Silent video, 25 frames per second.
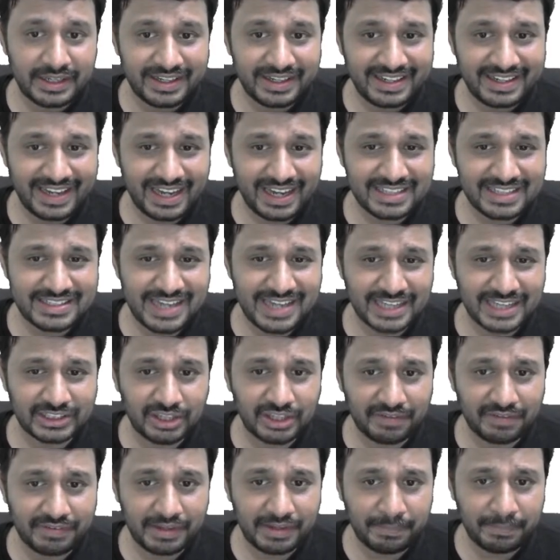X dash
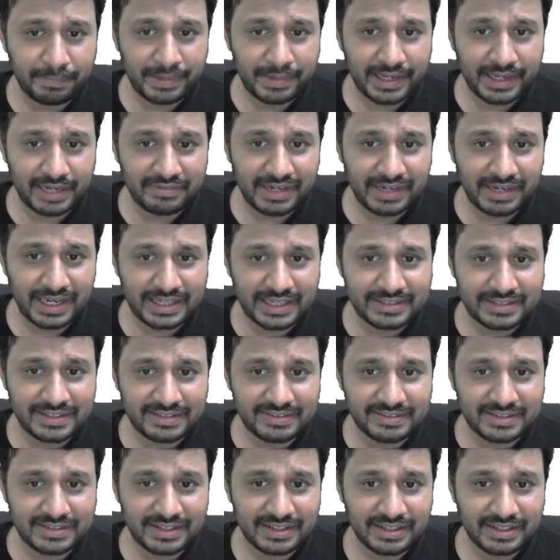of t, bn will
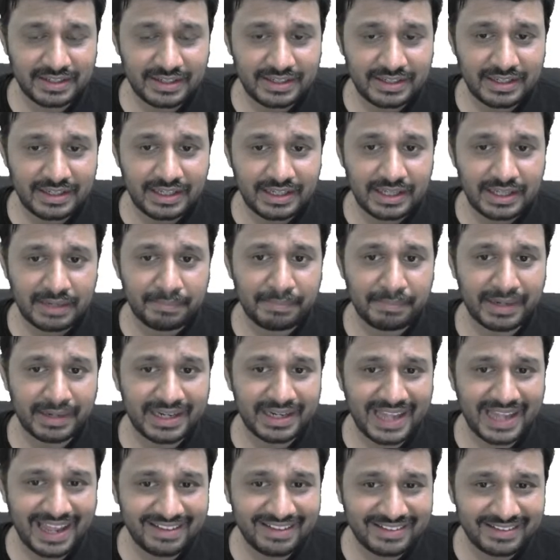exist. But
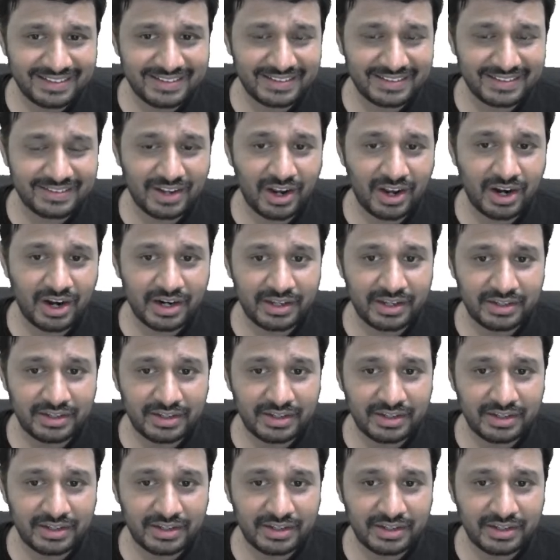as this is odd,